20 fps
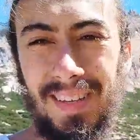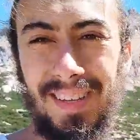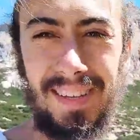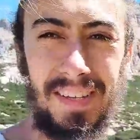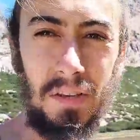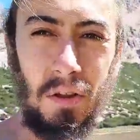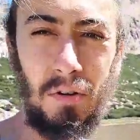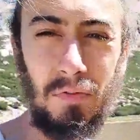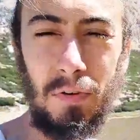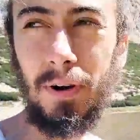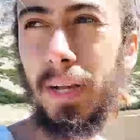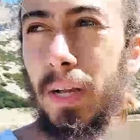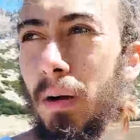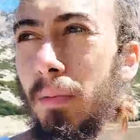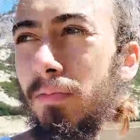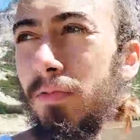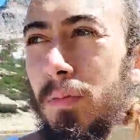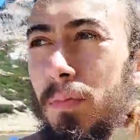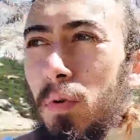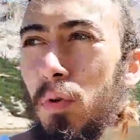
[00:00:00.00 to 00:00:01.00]
Not very
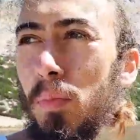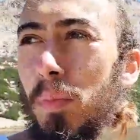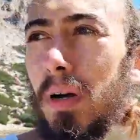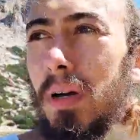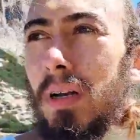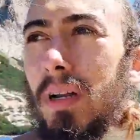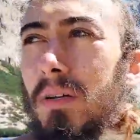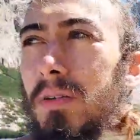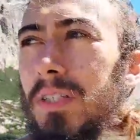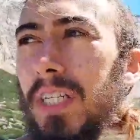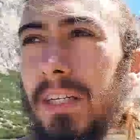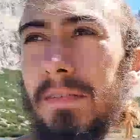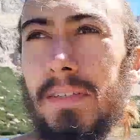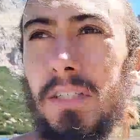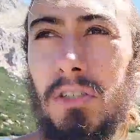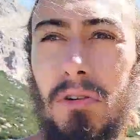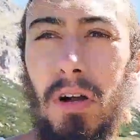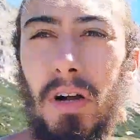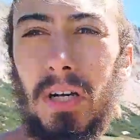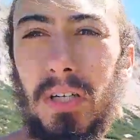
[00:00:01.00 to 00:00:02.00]
comfortable, but I'll see if it
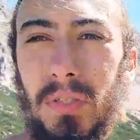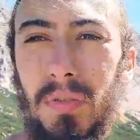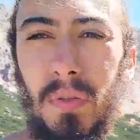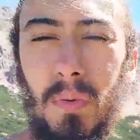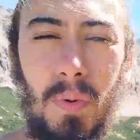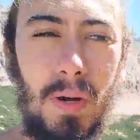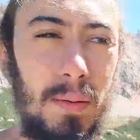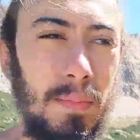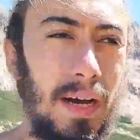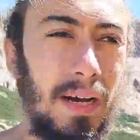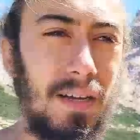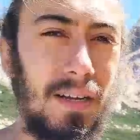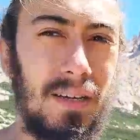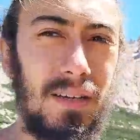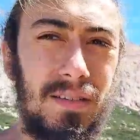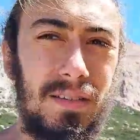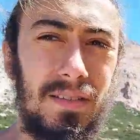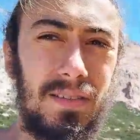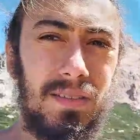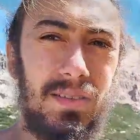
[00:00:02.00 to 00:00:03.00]
dries on the way back.
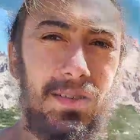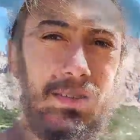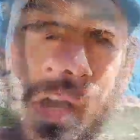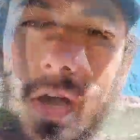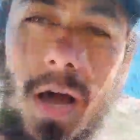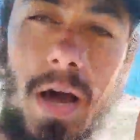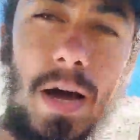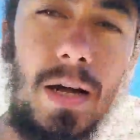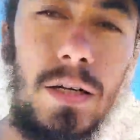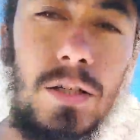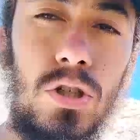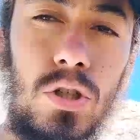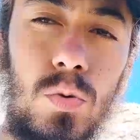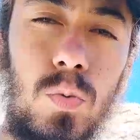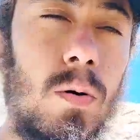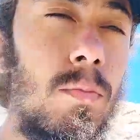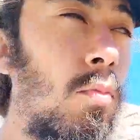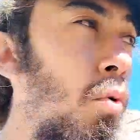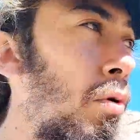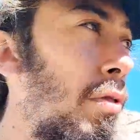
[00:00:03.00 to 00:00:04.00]
And just
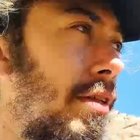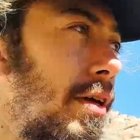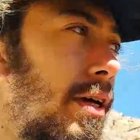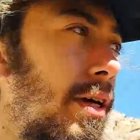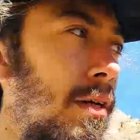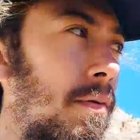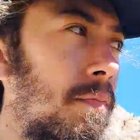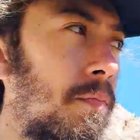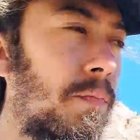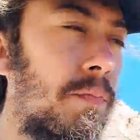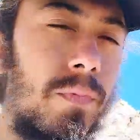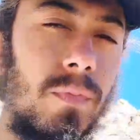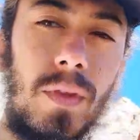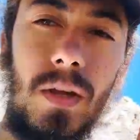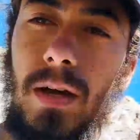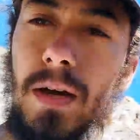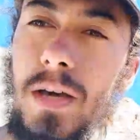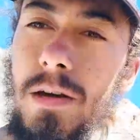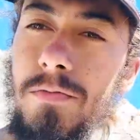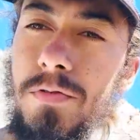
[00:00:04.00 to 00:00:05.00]
one more thing,
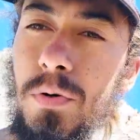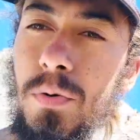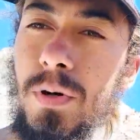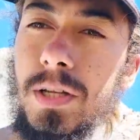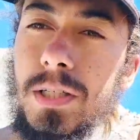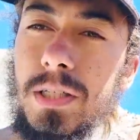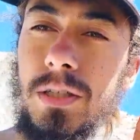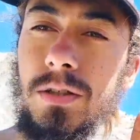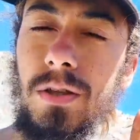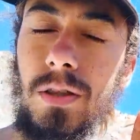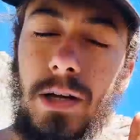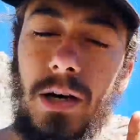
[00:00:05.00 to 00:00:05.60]
if you were listening to the